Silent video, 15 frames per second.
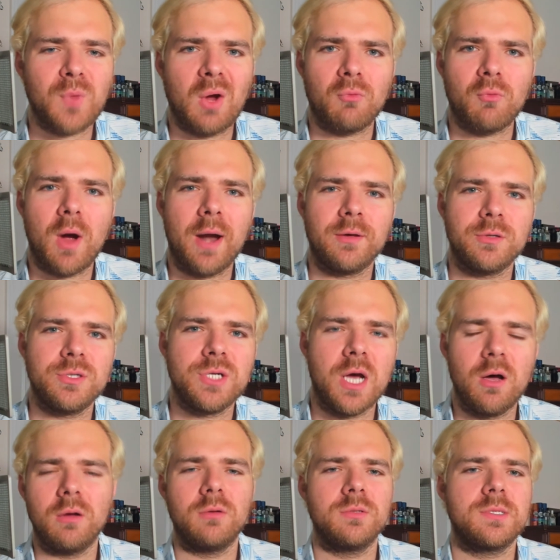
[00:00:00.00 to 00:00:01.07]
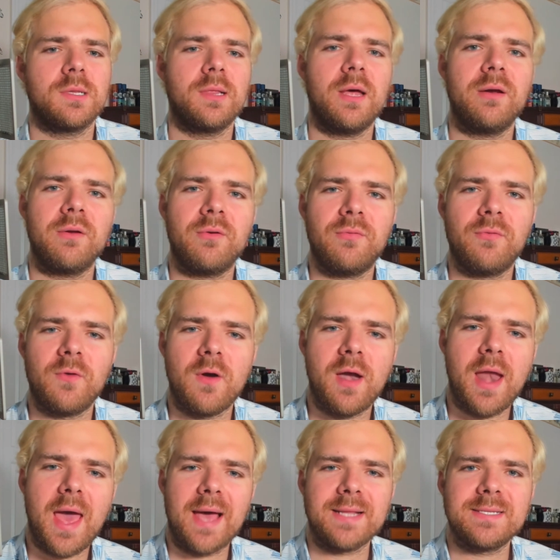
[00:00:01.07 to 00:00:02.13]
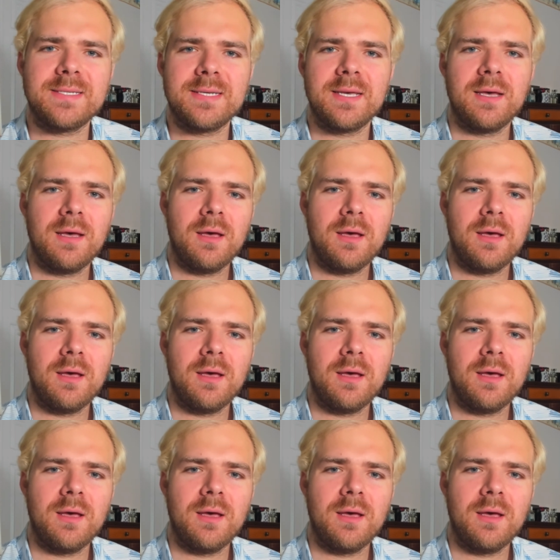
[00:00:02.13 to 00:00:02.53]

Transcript: Ronald Jones, Leonard Fournette.